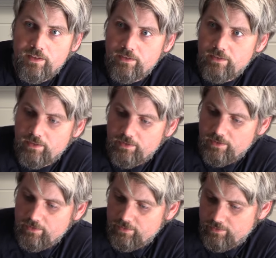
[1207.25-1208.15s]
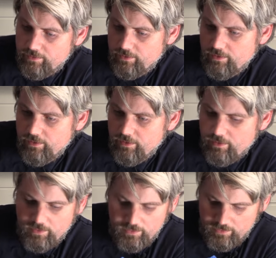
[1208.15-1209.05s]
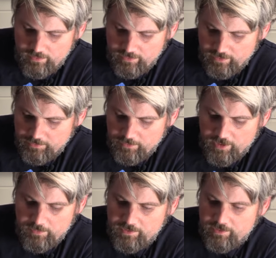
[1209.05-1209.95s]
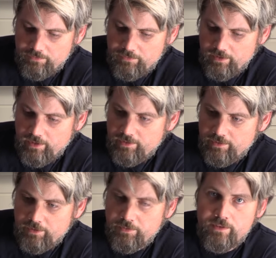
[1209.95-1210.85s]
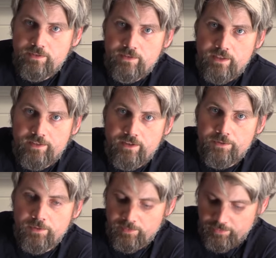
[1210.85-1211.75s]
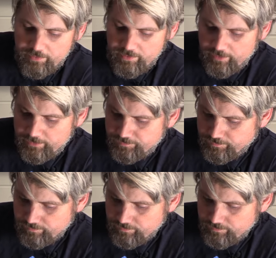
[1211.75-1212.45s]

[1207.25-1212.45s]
I, I can't tell you how much I like how these stand out on the board now.